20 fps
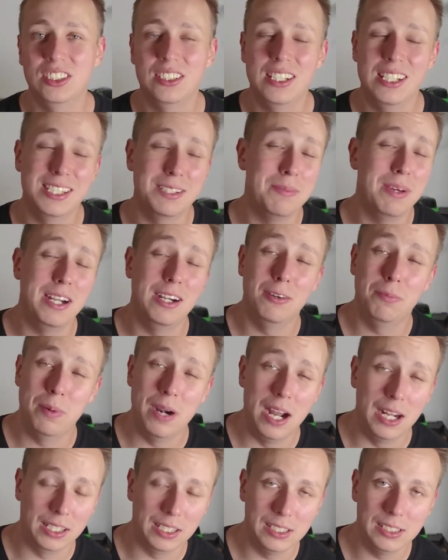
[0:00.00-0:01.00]
It's a matter of
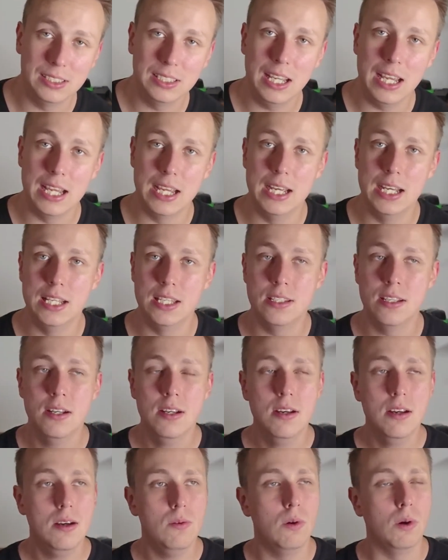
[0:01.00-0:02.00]
practice. And
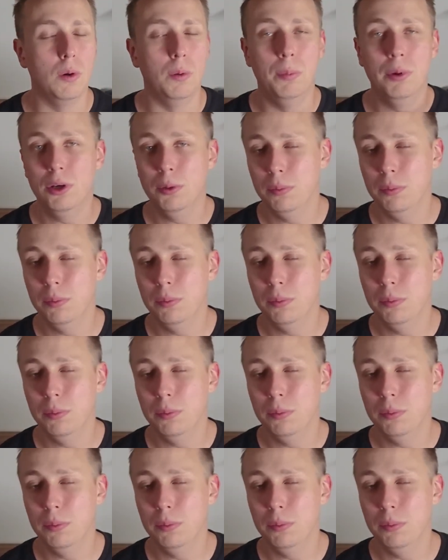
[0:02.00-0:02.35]
what Roberto